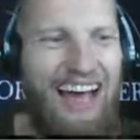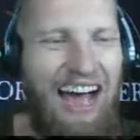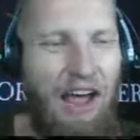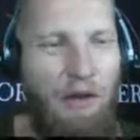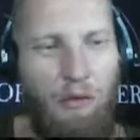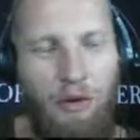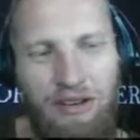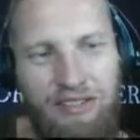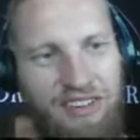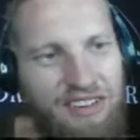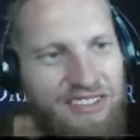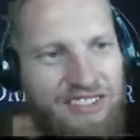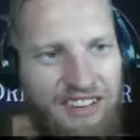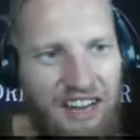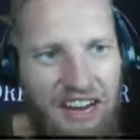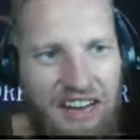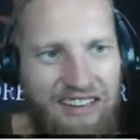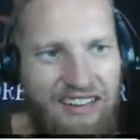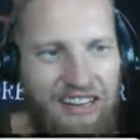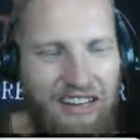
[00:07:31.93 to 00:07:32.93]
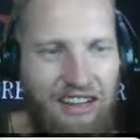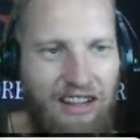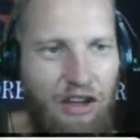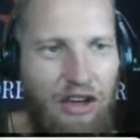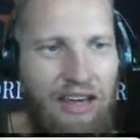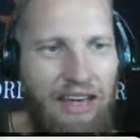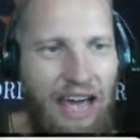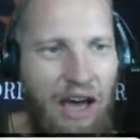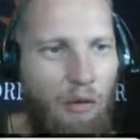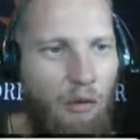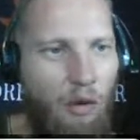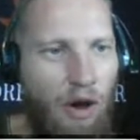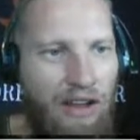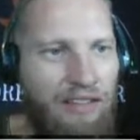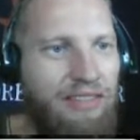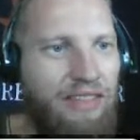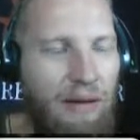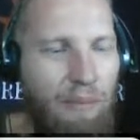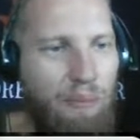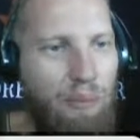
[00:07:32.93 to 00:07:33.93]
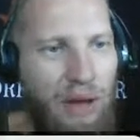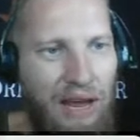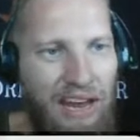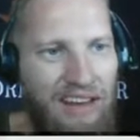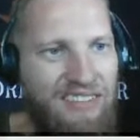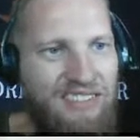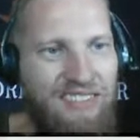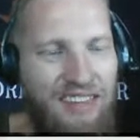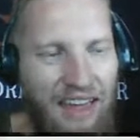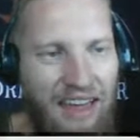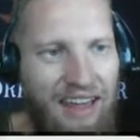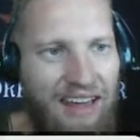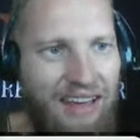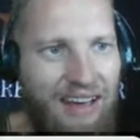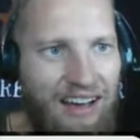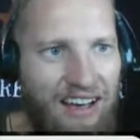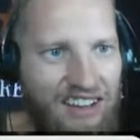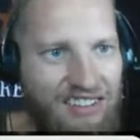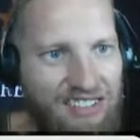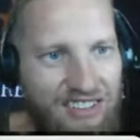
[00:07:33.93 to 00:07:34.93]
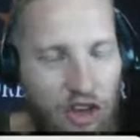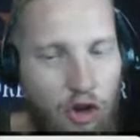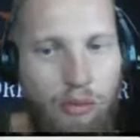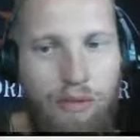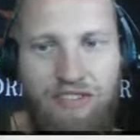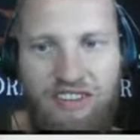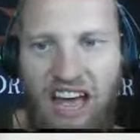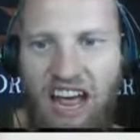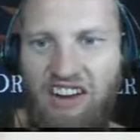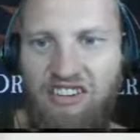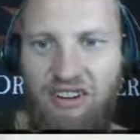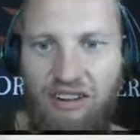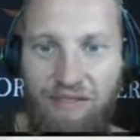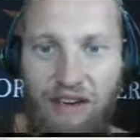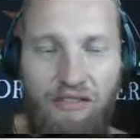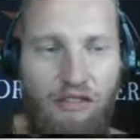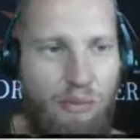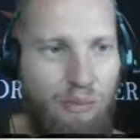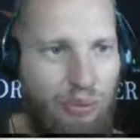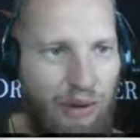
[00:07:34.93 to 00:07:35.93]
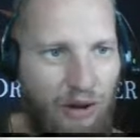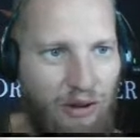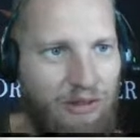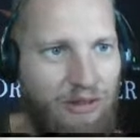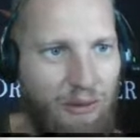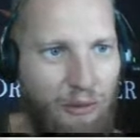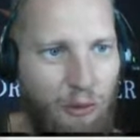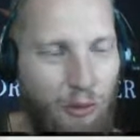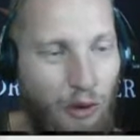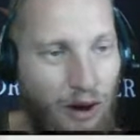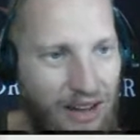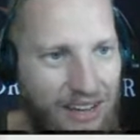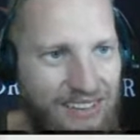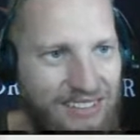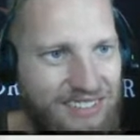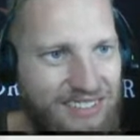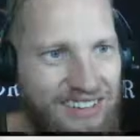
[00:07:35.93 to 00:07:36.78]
I was excited to look at what the biggest tank us humans actually have ever built was.